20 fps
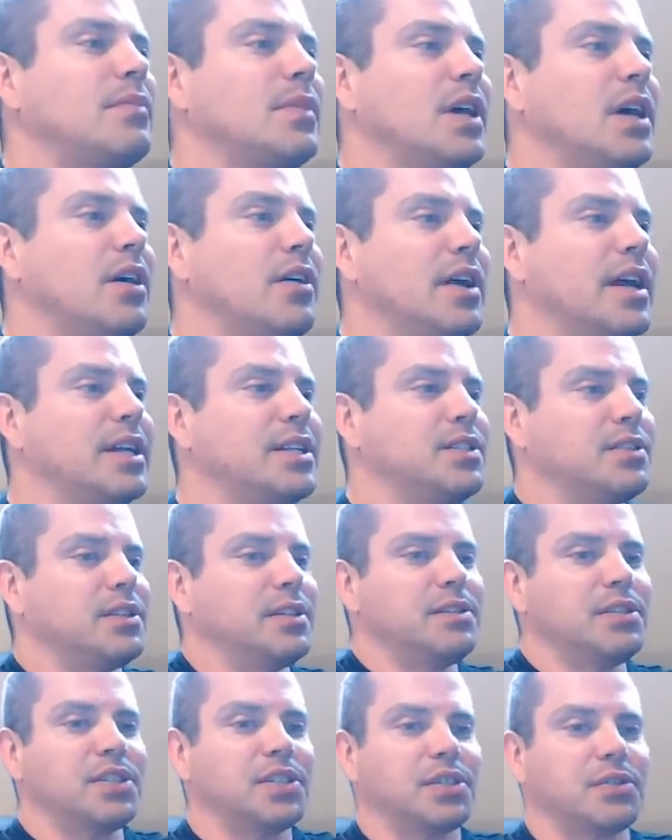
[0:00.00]
All right, so
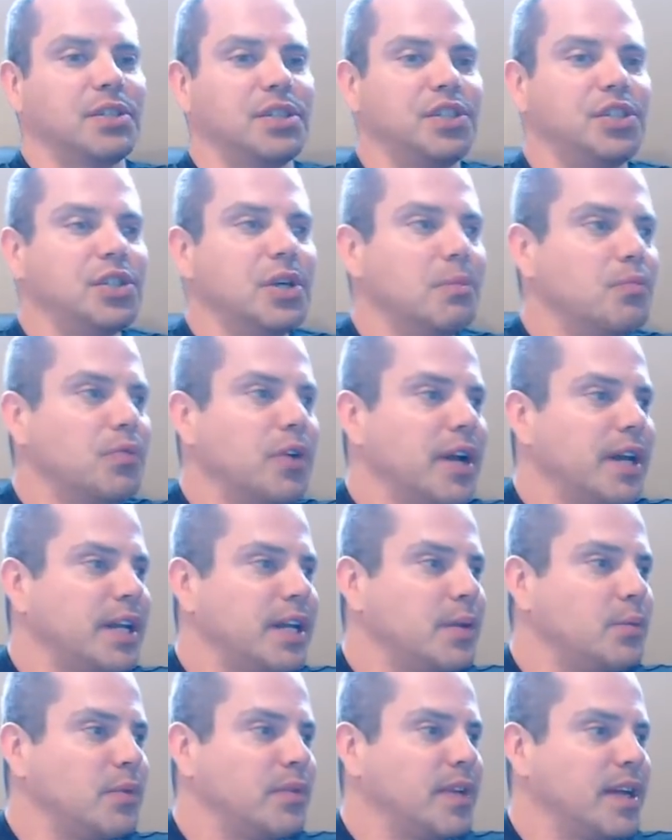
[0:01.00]
I'm just going to jump right
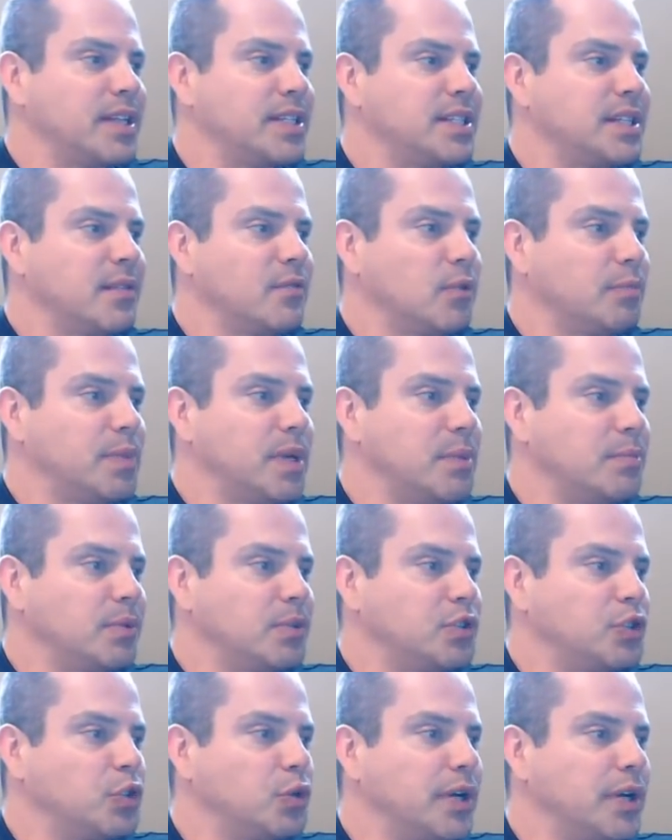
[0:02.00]
in. We've got several people
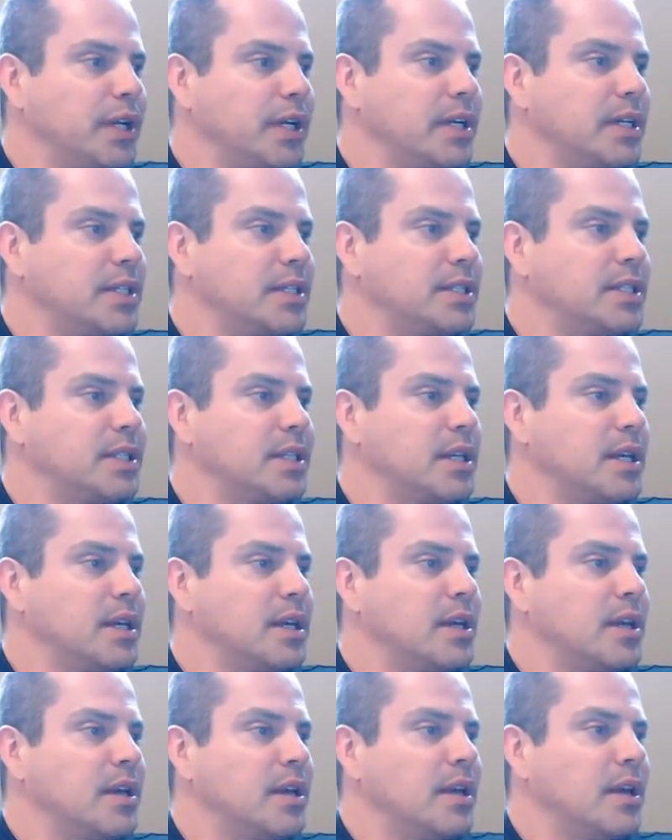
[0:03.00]
joining us.
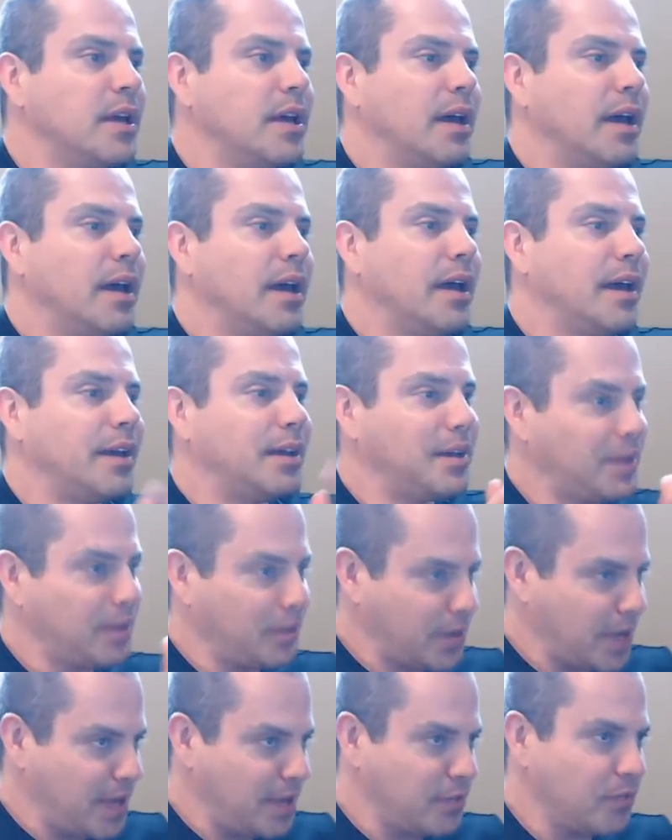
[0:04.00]
And
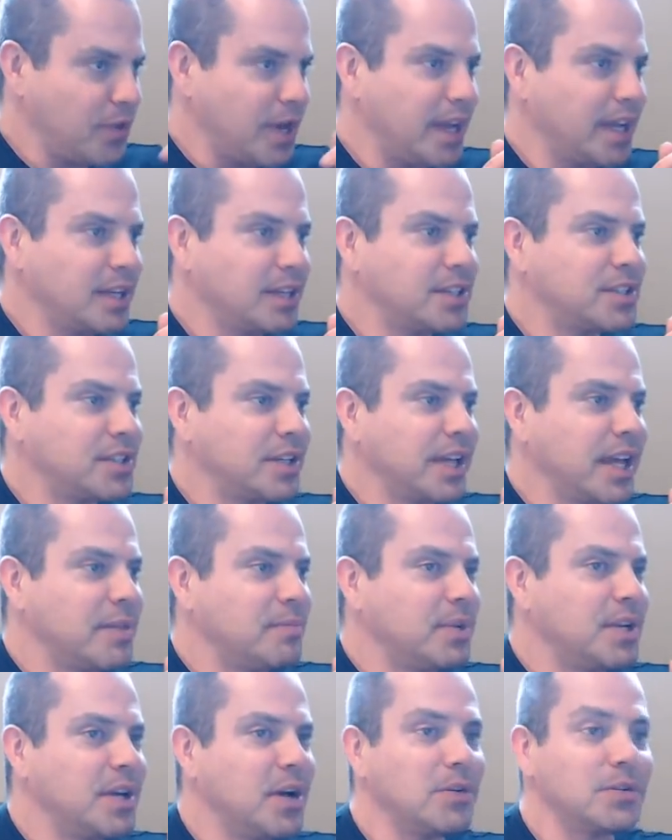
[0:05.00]
okay, the regulars are letting
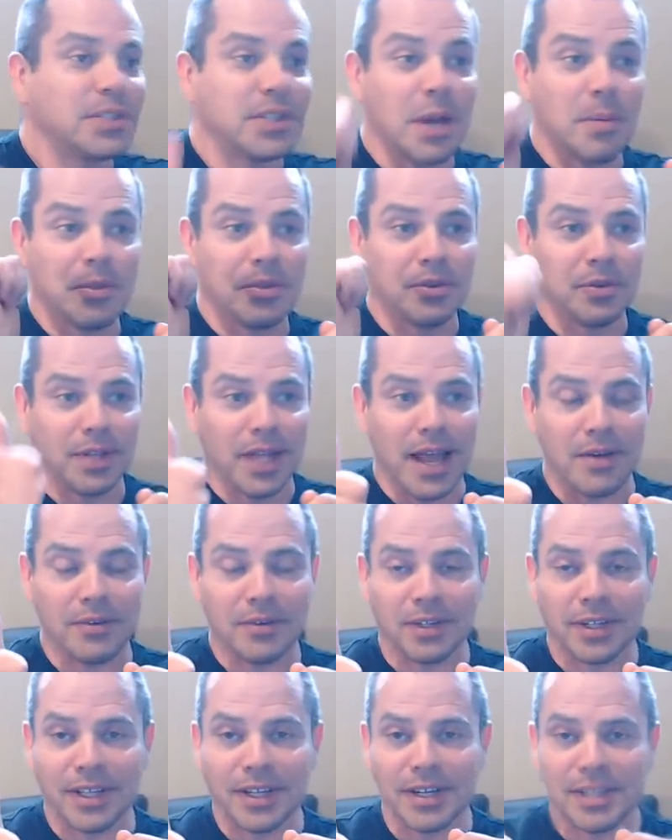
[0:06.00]
me know it's coming through loud
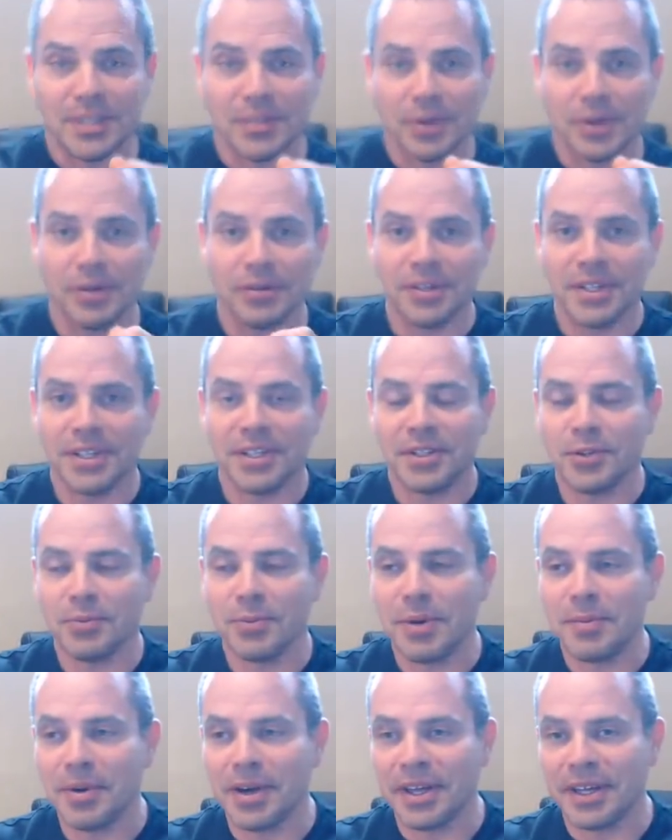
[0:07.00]
and clear, so I don't need to do
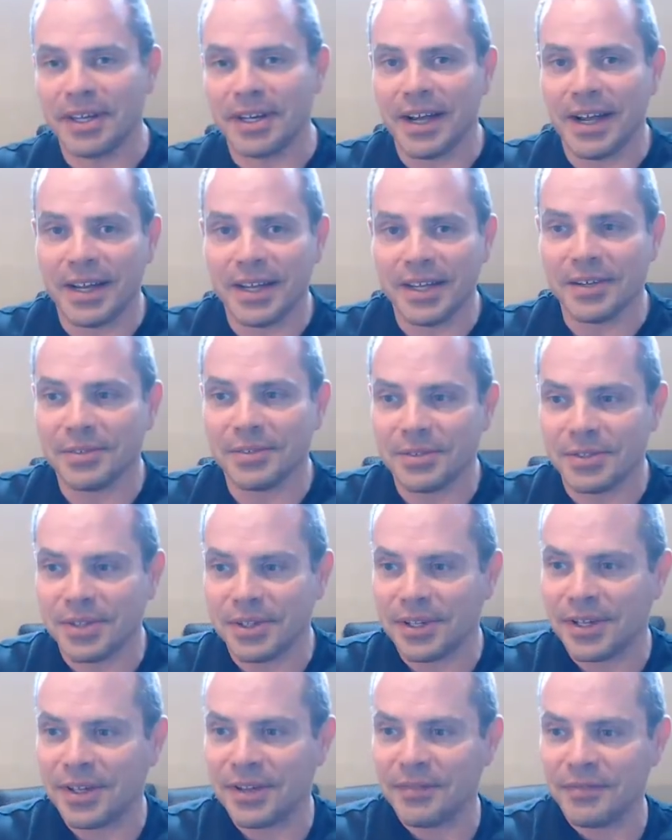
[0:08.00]
my mic and audio
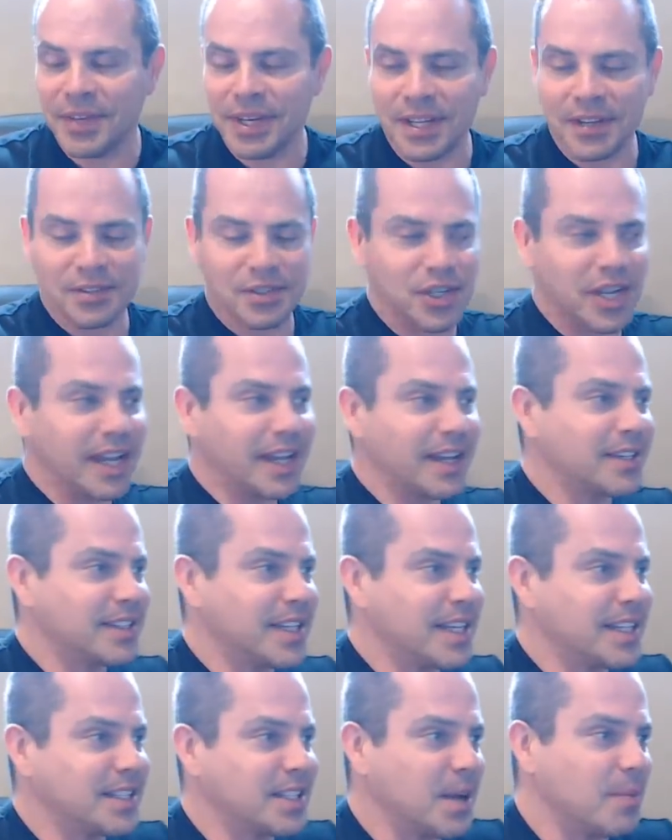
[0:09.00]
video check because
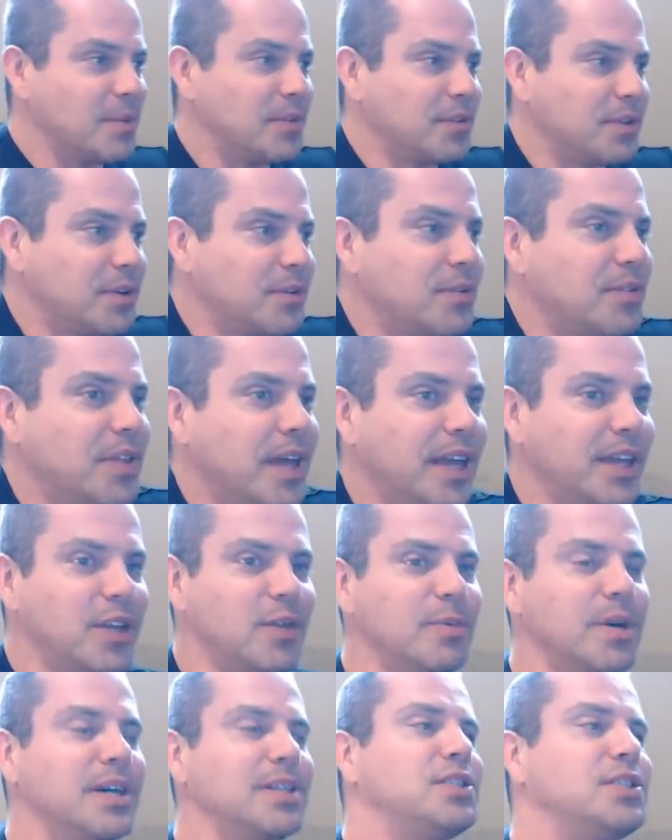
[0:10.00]
that's coming through. Thank you
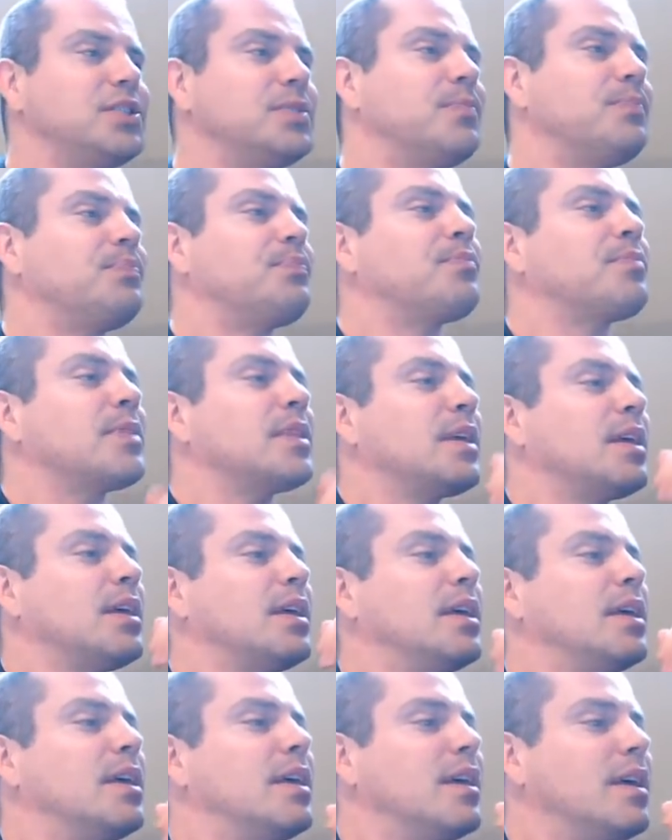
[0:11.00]
much.
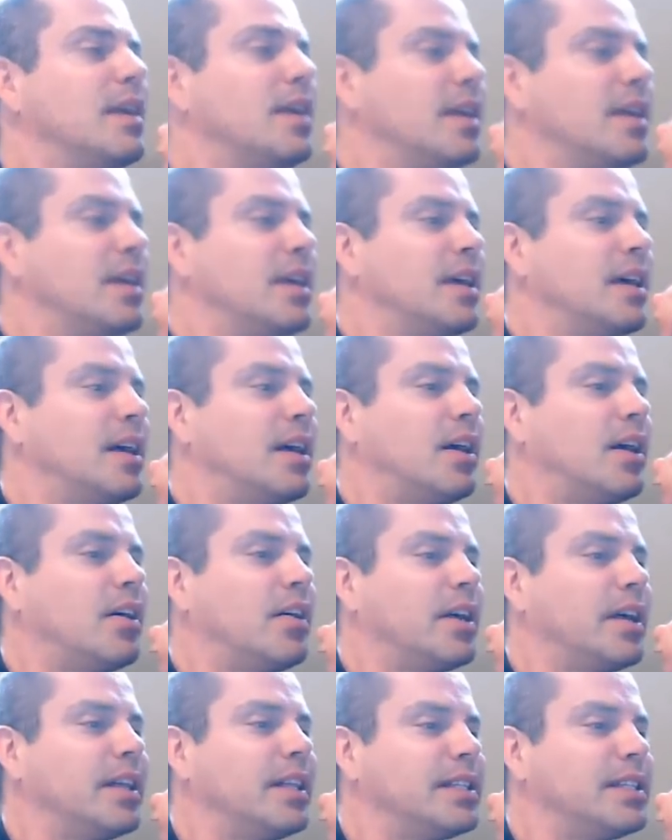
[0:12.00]
All
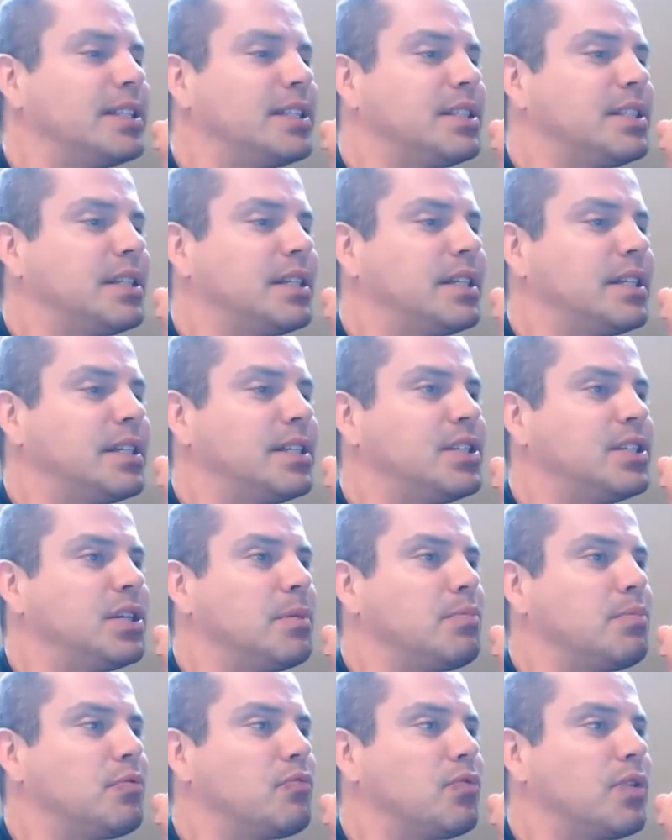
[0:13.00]
right, let's uh,
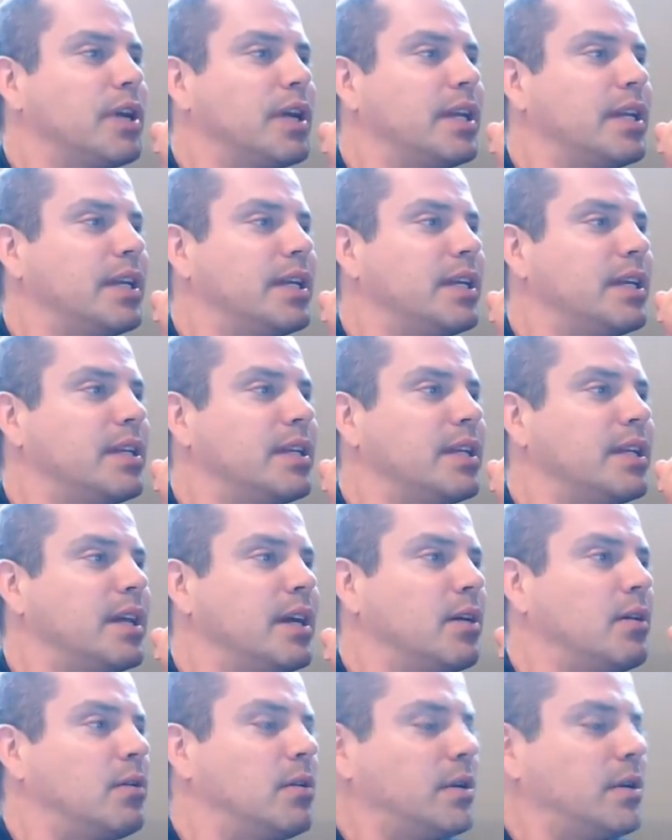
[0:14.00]
jump right in now.